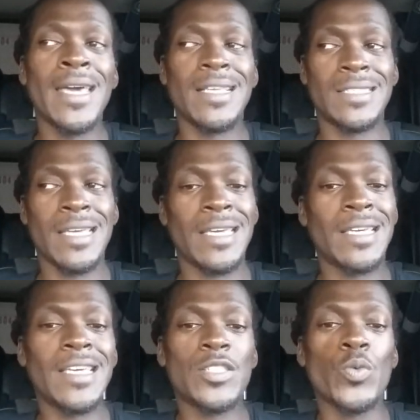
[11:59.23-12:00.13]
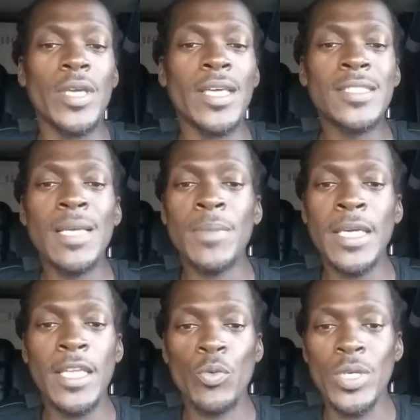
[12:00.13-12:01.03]
and say it ends up
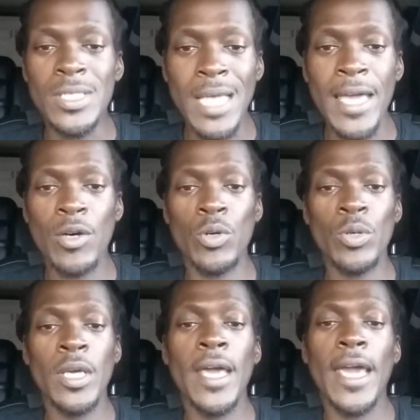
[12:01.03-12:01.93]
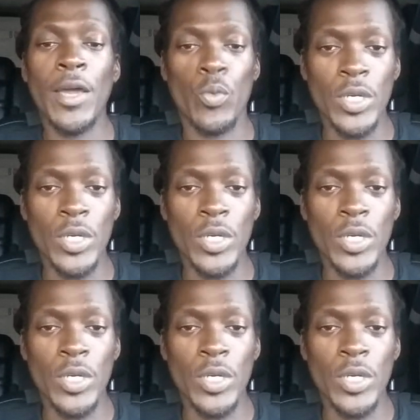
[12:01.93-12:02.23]
getting recycled and